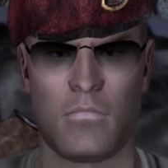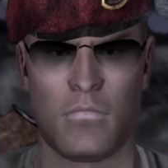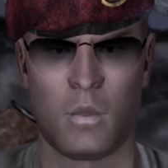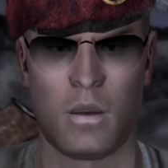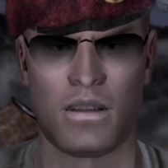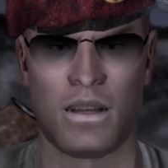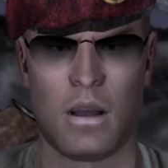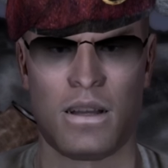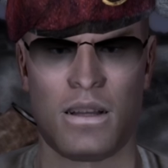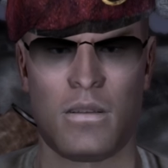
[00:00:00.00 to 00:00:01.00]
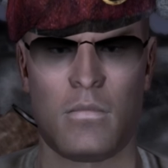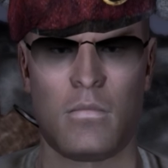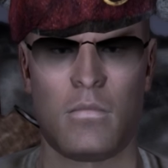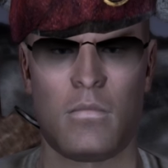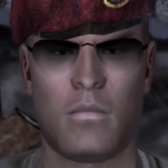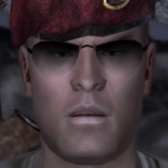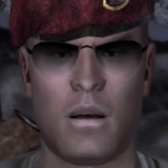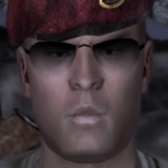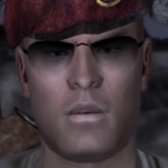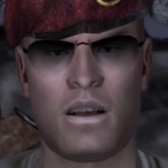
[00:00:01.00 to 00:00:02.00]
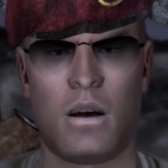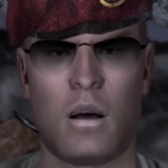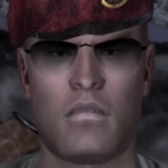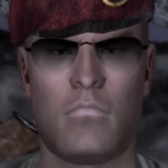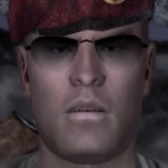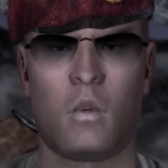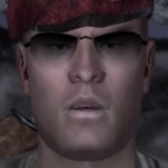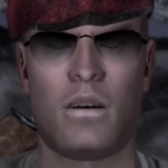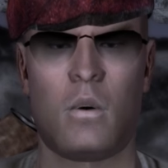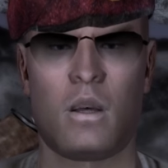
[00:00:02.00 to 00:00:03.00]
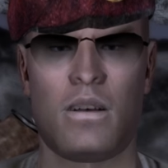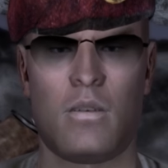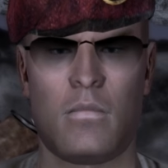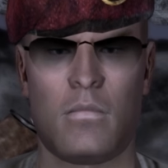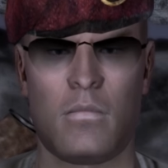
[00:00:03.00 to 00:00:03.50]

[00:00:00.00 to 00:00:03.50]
My wife's dead. I want the son of a bitch who sold her.